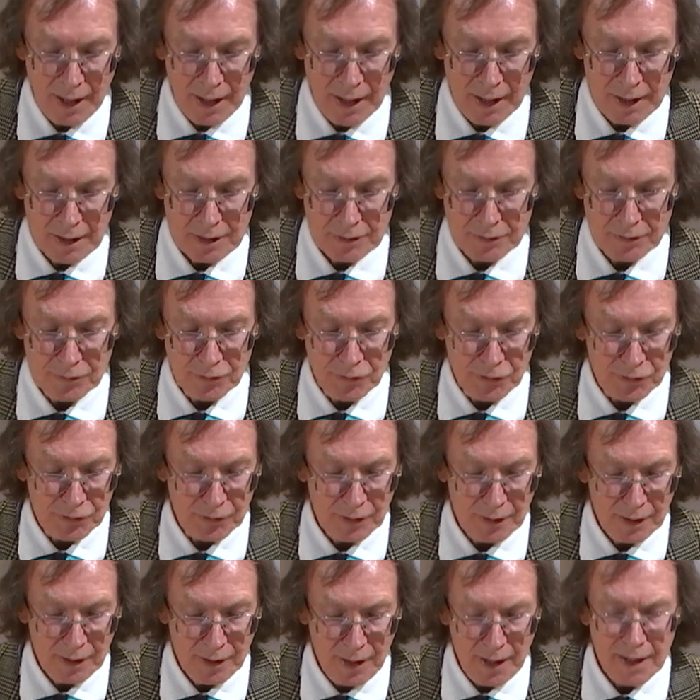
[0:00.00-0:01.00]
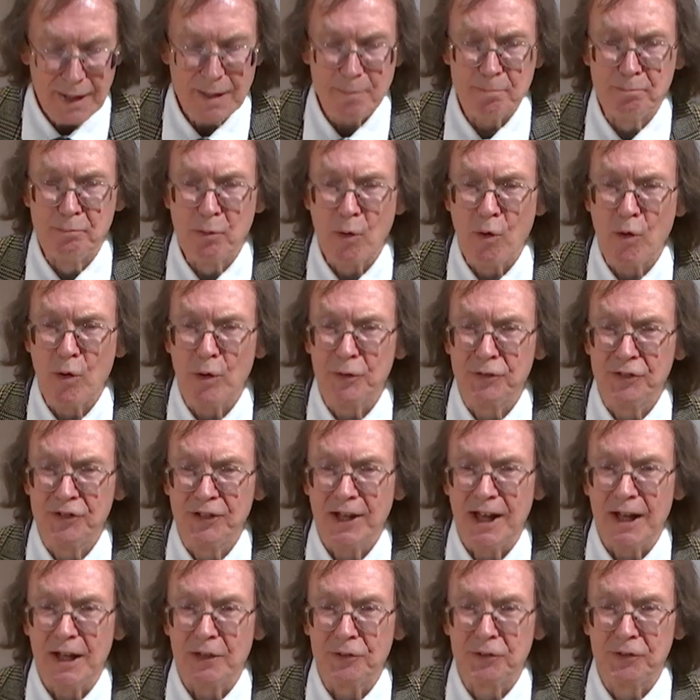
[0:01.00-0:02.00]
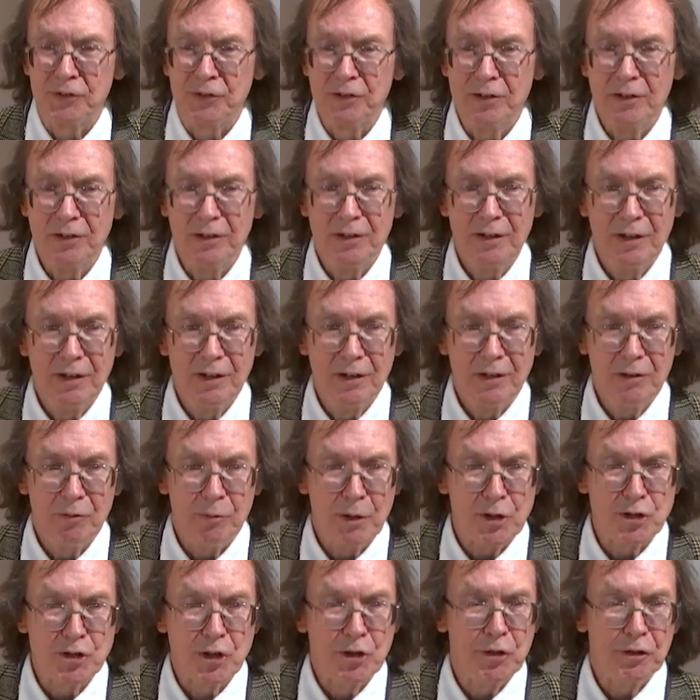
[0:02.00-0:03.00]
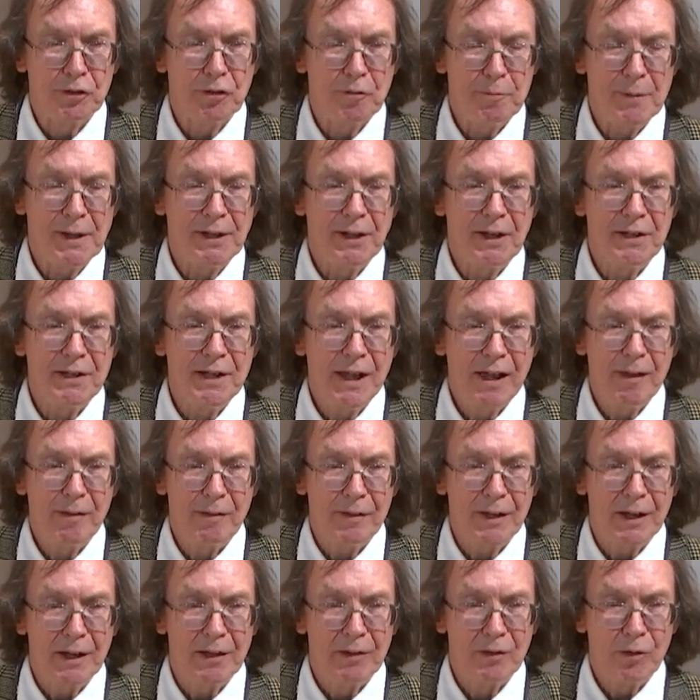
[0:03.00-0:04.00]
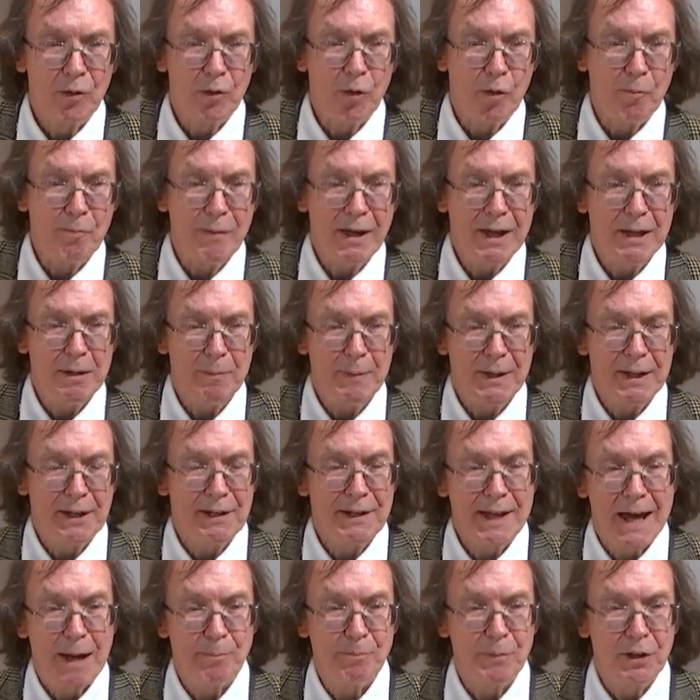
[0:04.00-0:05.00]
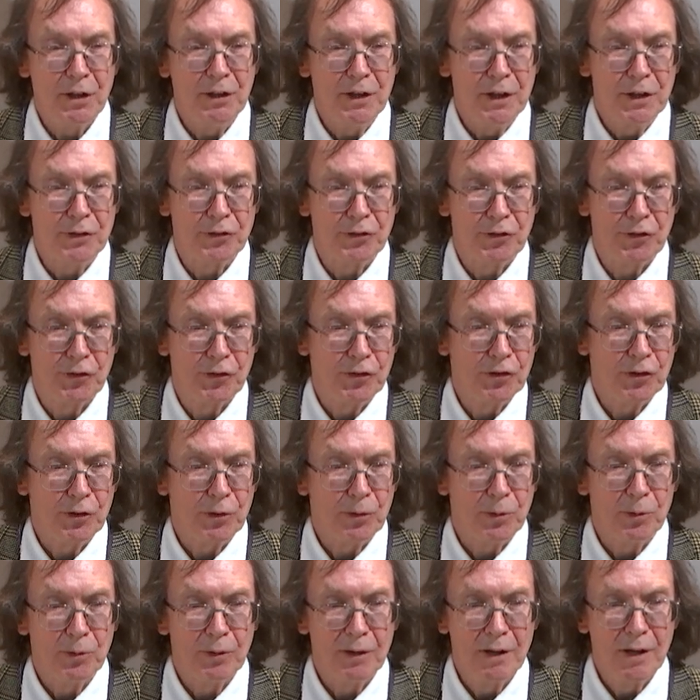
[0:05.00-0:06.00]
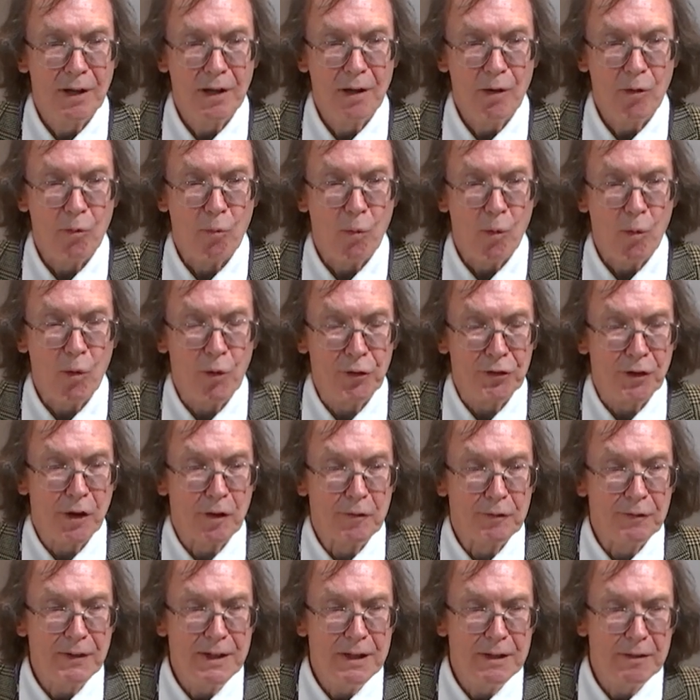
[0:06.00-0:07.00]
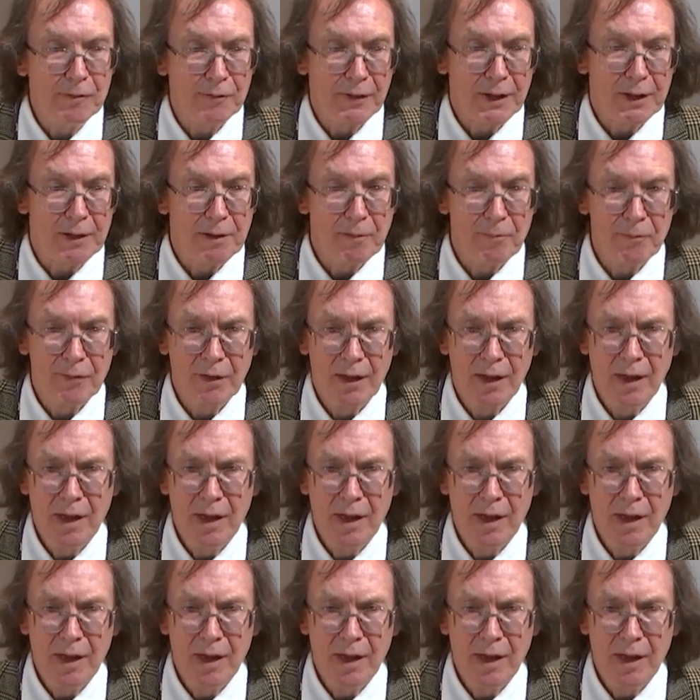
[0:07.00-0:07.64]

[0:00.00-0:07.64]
And a boar tusk, which could have been another, or maybe an amulet to ward off evil.